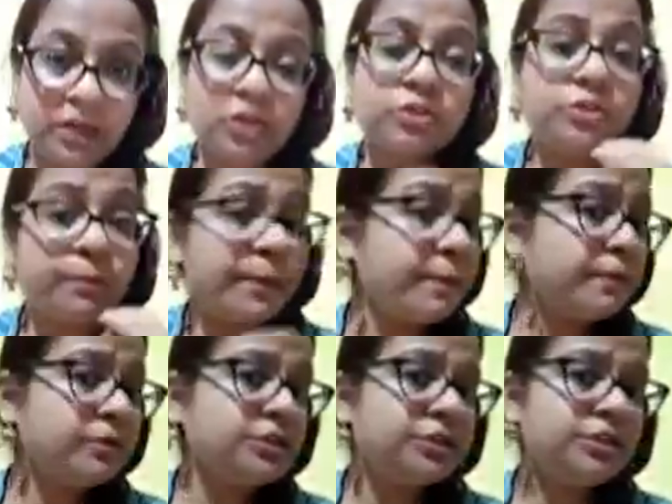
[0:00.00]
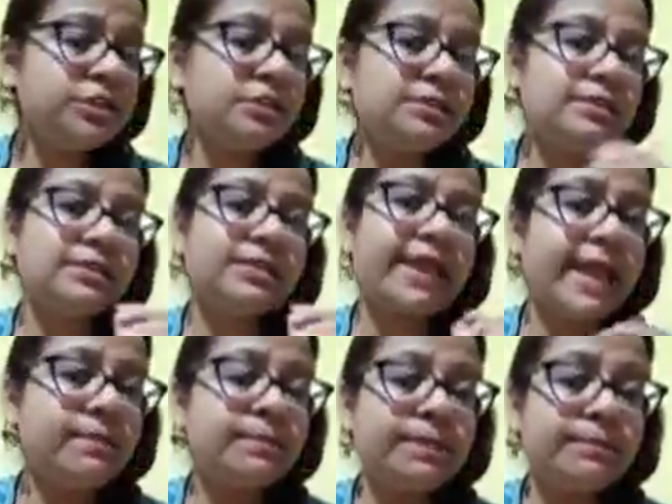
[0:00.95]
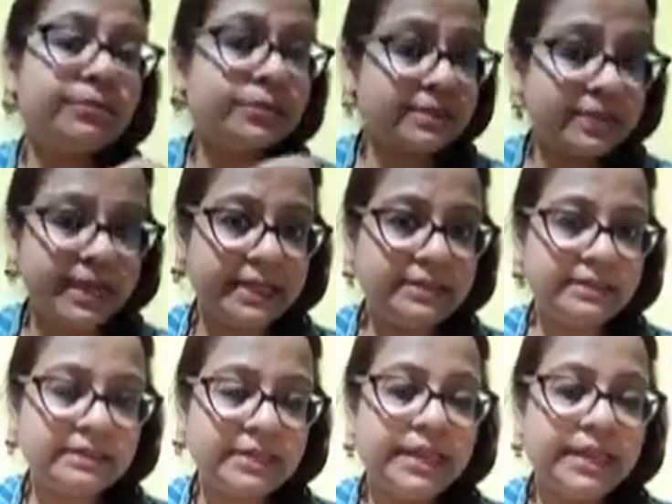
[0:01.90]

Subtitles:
So prepositions can be precise.